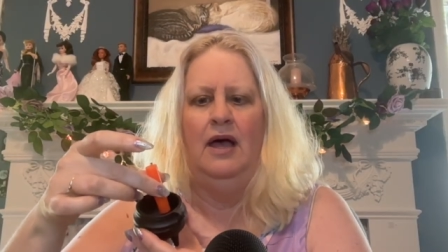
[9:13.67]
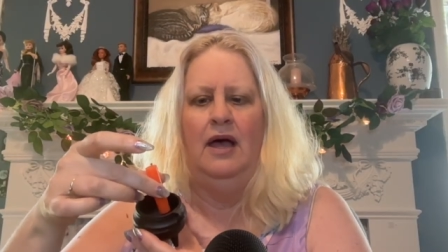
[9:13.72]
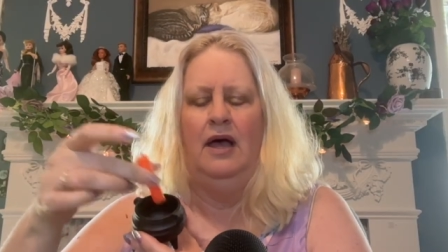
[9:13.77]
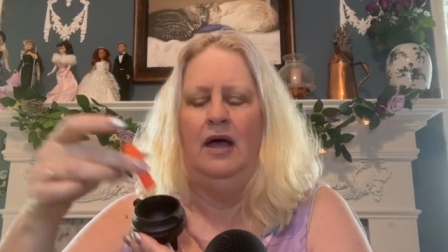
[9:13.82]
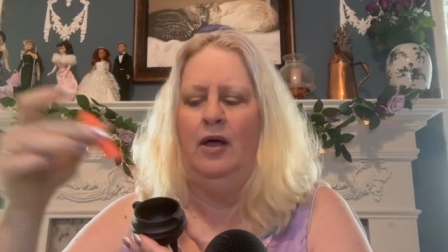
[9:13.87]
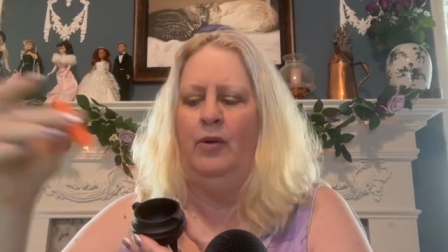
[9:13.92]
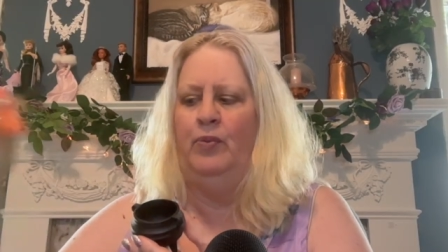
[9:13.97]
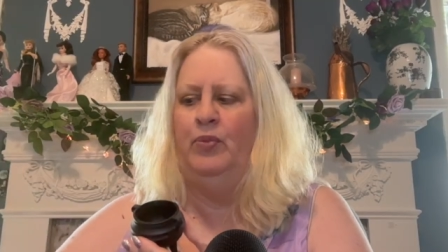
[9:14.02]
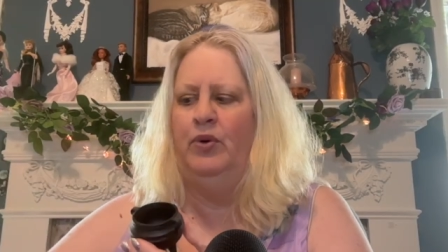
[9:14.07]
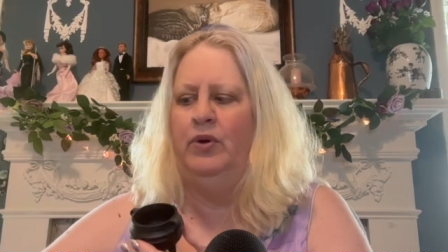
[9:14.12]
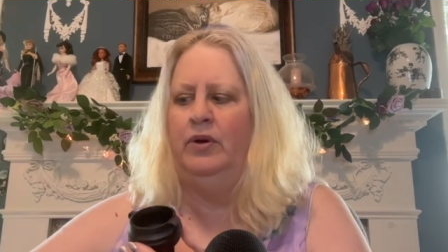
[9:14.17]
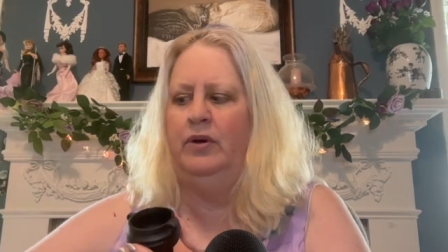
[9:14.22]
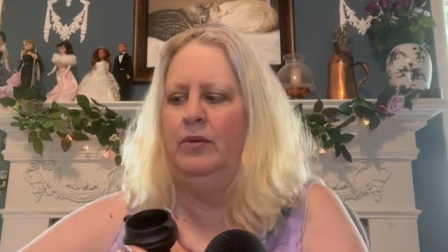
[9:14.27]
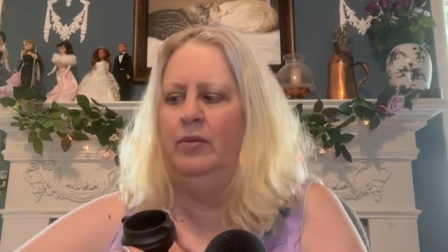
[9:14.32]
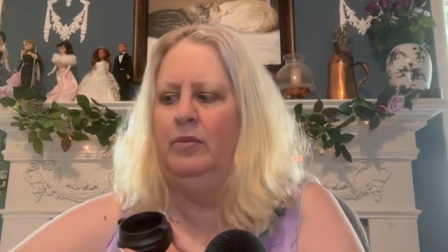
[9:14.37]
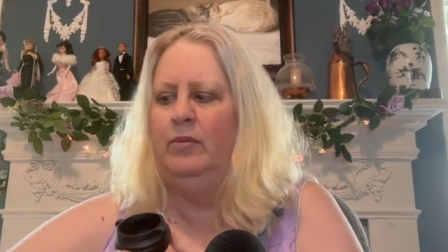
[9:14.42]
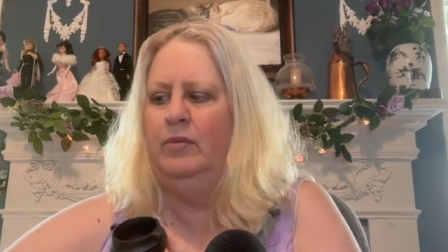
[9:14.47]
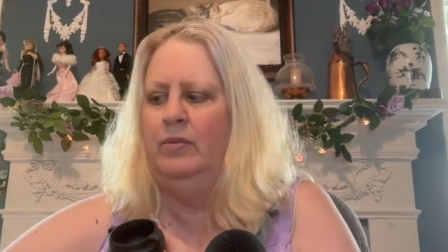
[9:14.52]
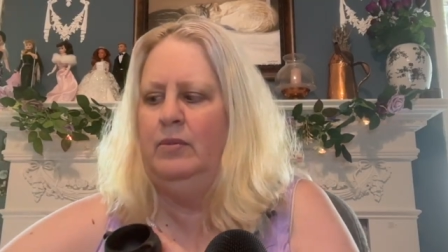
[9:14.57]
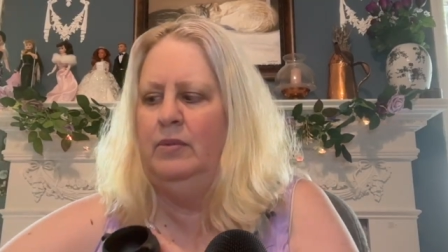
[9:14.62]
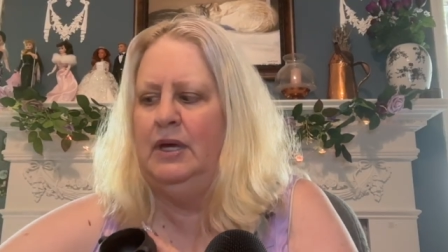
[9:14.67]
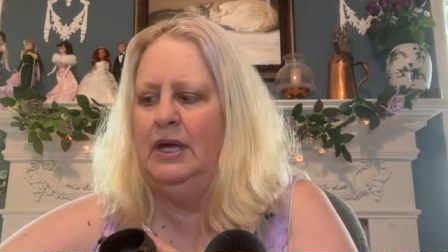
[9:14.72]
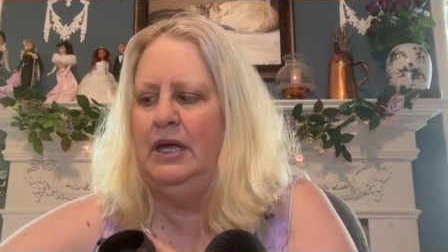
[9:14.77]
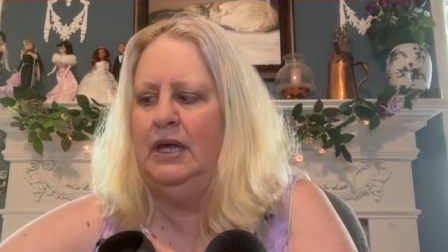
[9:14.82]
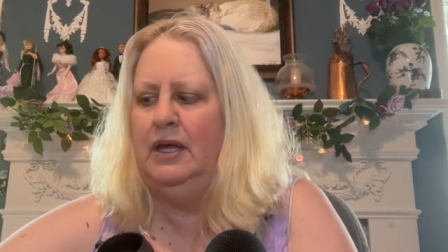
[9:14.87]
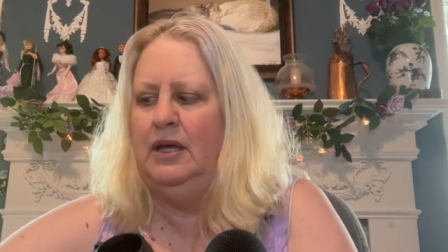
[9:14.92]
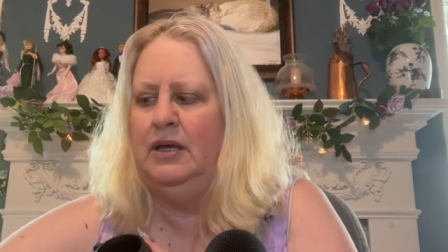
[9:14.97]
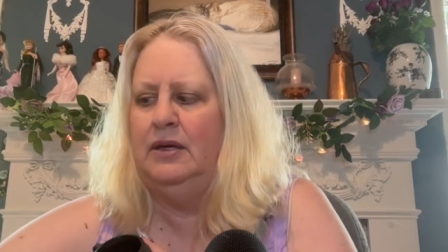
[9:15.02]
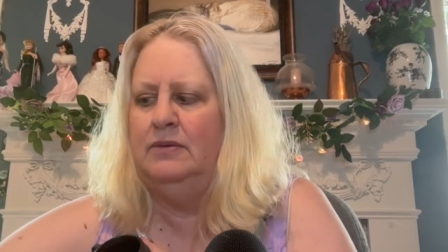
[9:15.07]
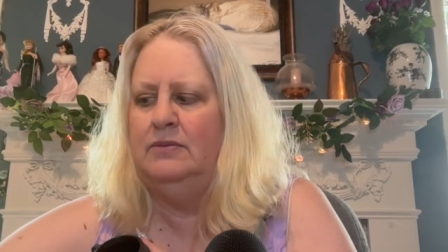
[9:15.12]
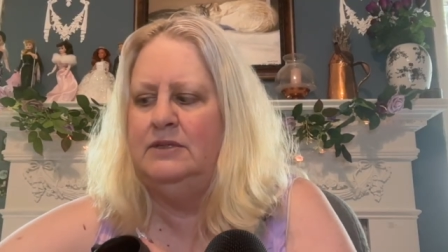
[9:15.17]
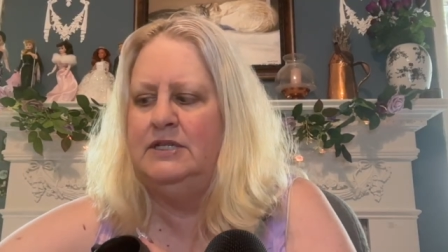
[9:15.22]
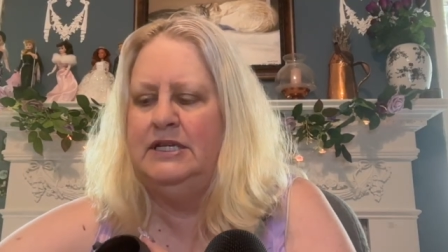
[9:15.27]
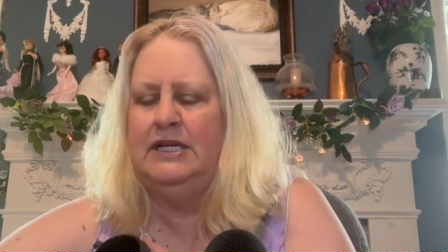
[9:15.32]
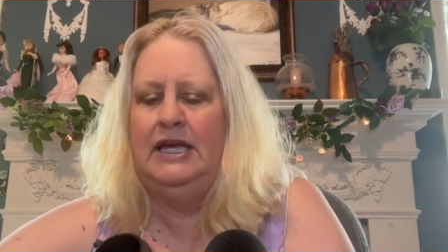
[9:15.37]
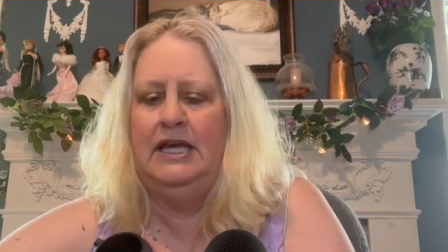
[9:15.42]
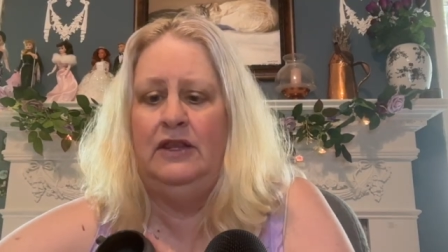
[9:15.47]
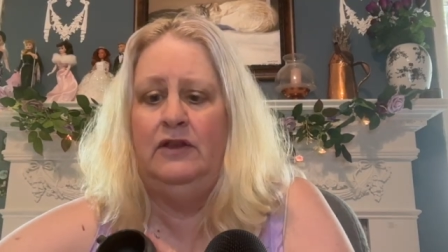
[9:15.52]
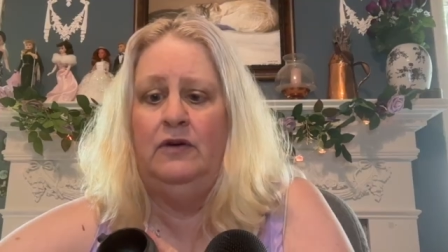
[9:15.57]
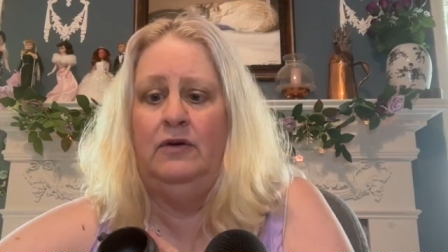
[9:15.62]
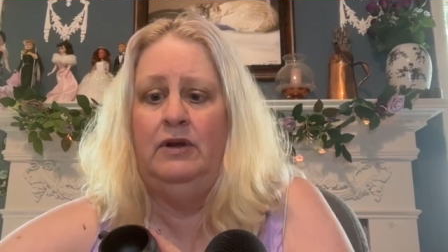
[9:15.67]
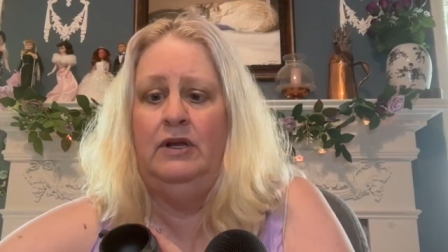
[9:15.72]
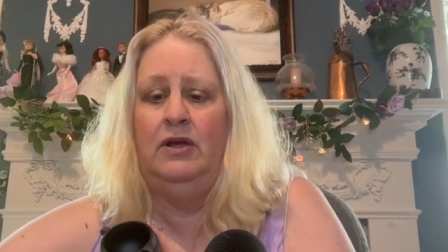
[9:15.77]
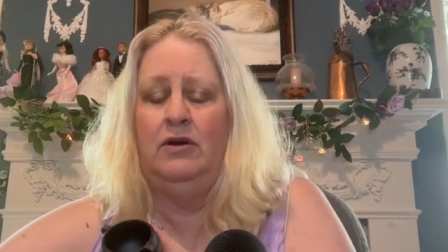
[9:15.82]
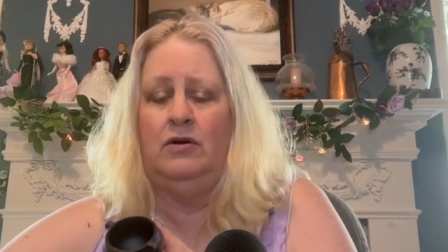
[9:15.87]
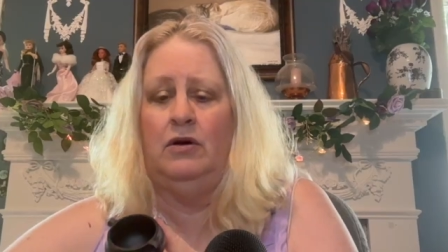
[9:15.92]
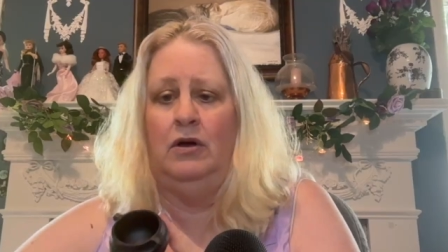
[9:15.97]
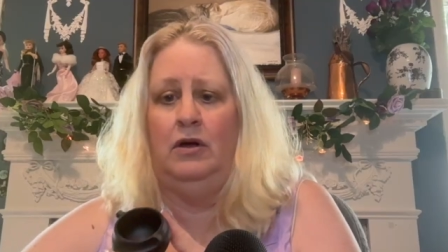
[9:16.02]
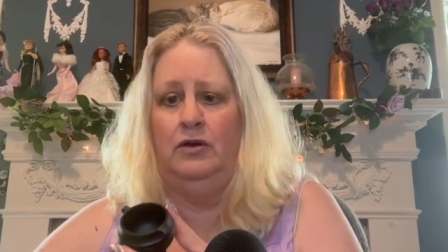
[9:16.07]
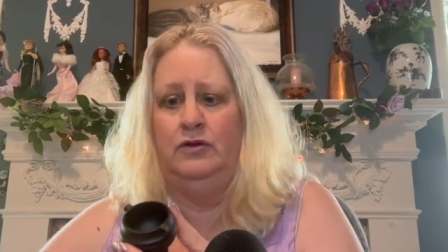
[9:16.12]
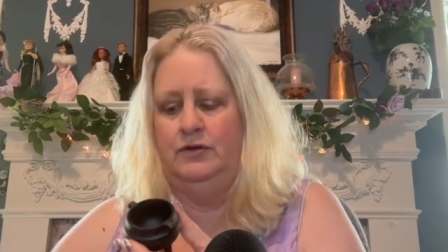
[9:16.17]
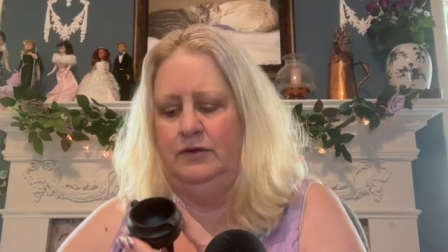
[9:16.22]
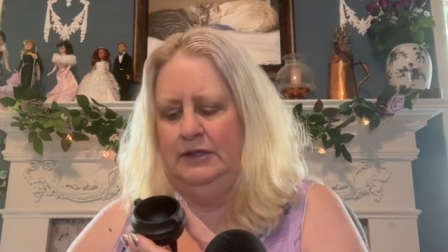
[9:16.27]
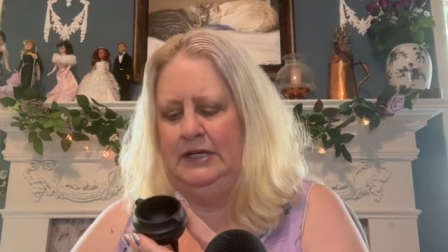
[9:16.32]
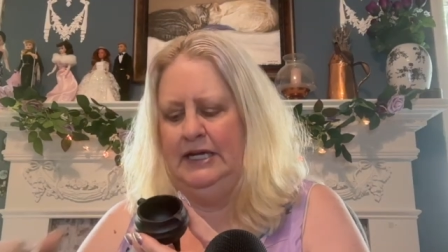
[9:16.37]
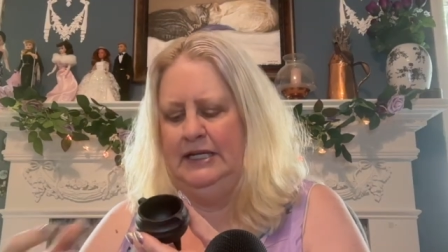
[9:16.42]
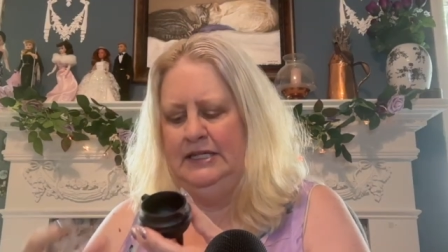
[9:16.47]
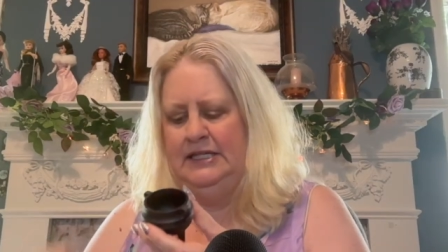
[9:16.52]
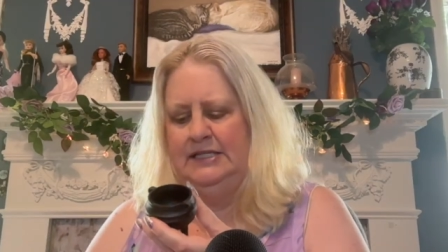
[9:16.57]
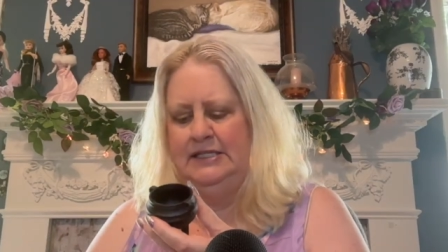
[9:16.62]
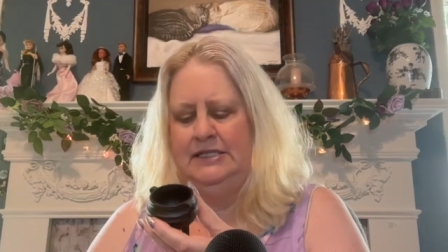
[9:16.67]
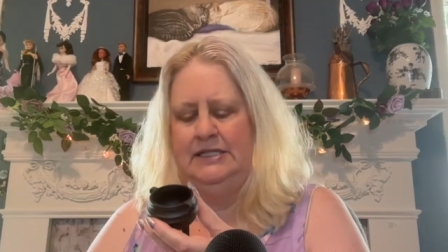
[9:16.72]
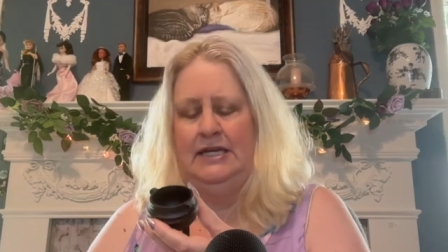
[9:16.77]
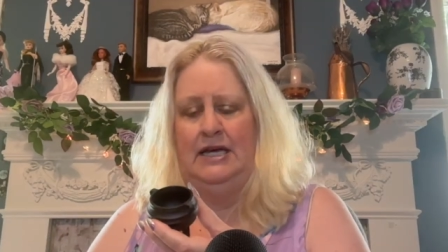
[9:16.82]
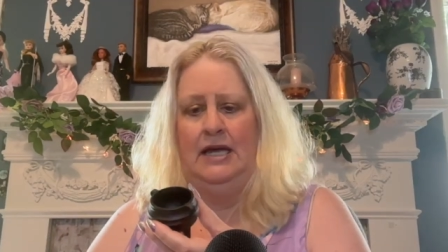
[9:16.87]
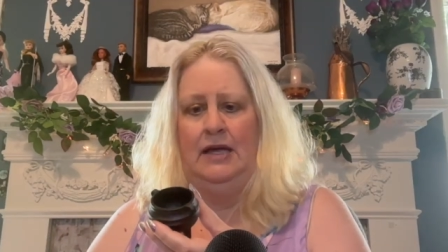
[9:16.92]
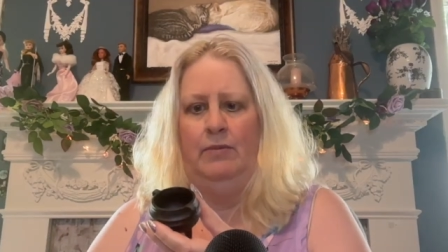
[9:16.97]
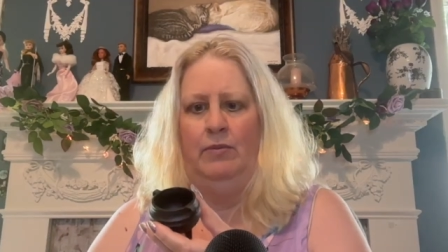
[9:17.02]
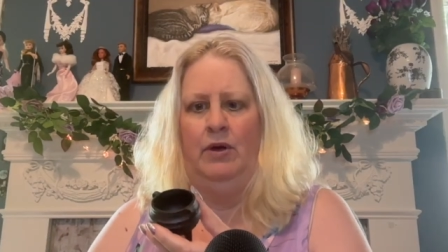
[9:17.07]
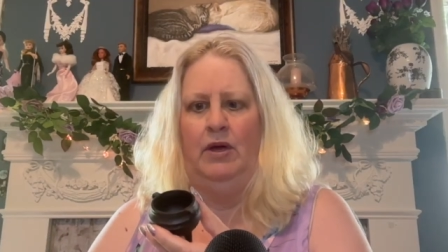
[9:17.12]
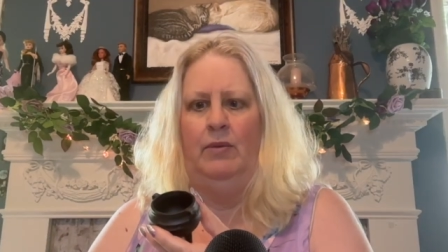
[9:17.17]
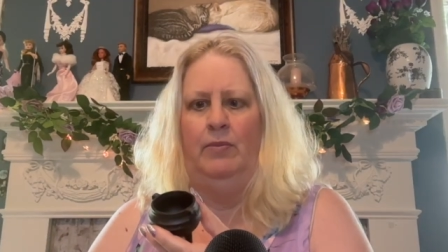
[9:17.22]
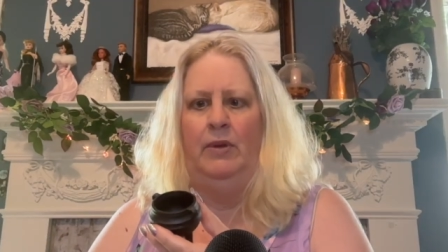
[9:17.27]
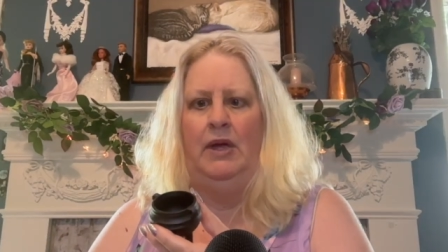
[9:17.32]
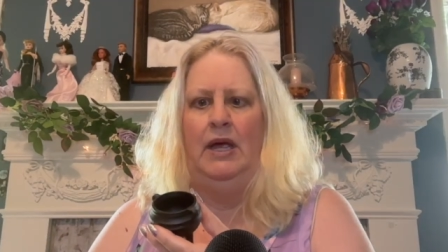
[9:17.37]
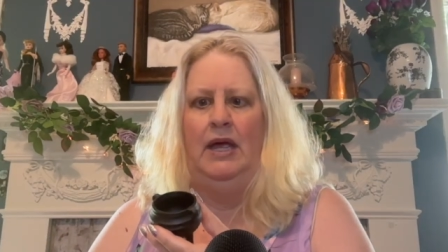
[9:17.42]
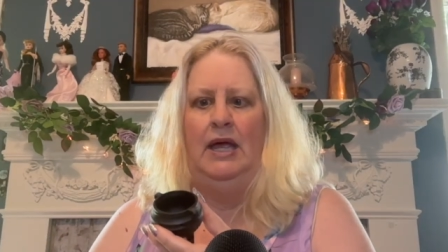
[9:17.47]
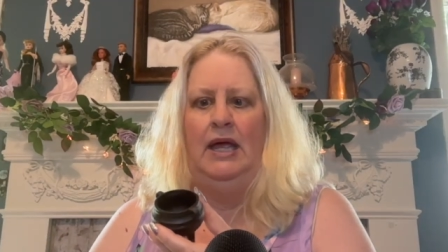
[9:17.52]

I'll put them together in a cauldron like this, tie them up,